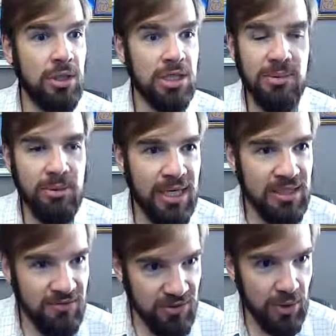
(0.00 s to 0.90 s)
to be ready to
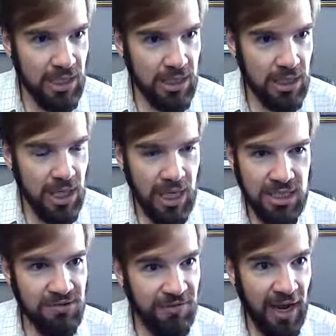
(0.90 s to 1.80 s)
view it and
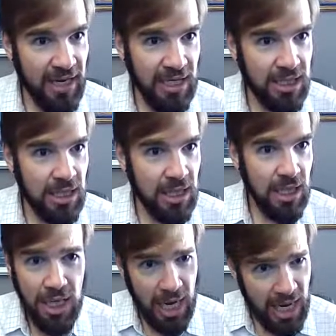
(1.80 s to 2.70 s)
define it
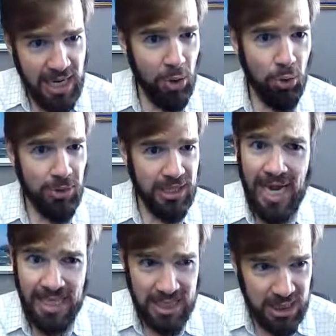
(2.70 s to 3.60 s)
in any moment,
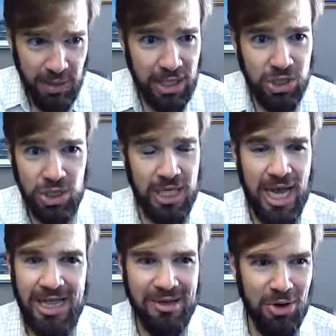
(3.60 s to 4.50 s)
and especially
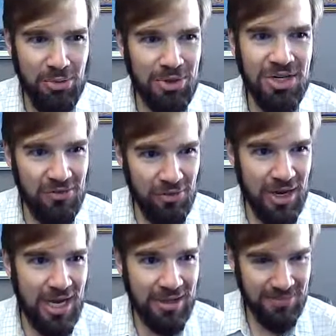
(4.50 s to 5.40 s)
at the moment of reading.